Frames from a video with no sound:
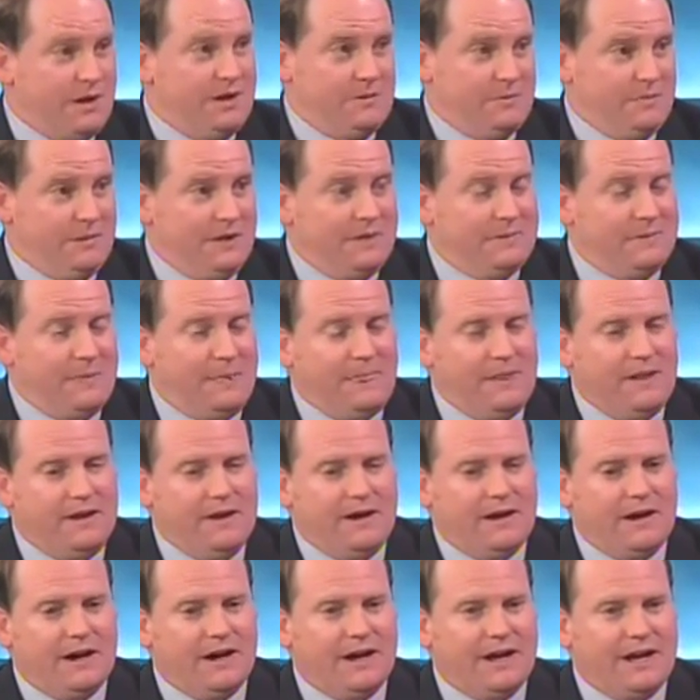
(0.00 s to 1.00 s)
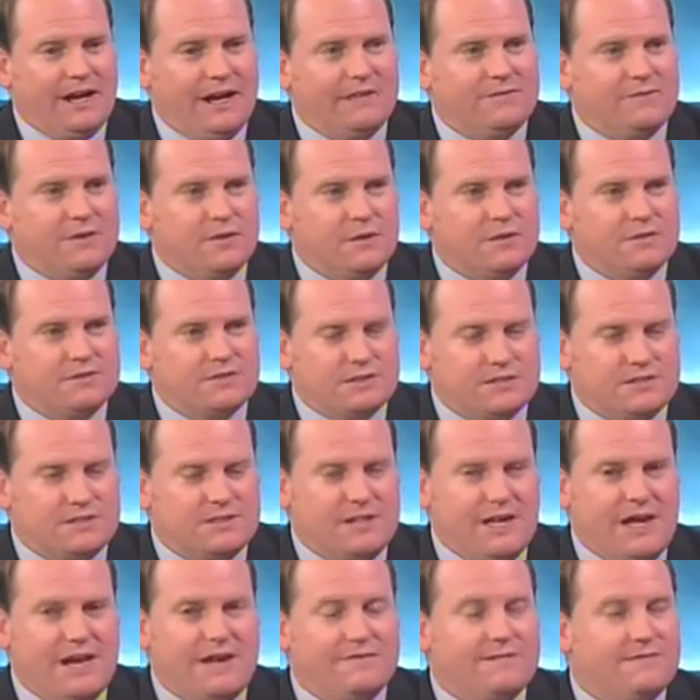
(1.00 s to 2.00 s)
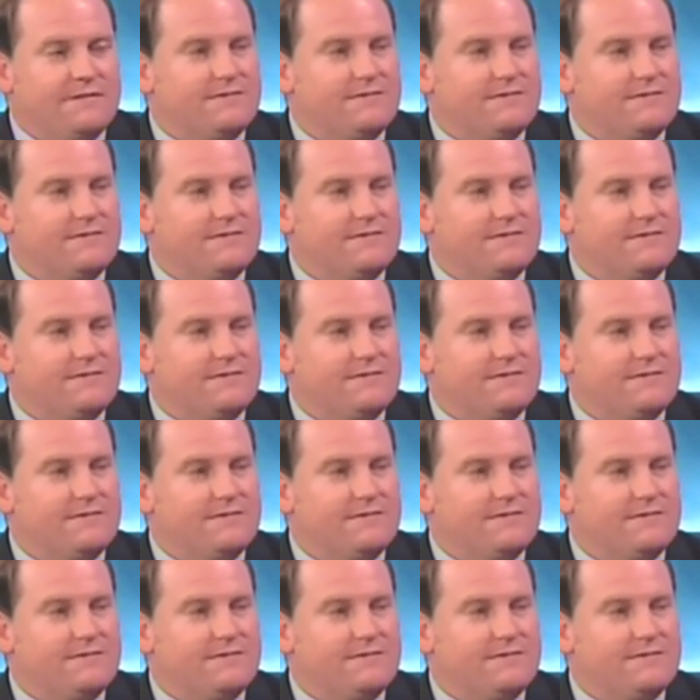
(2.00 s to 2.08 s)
might be. Uh, if you have sustained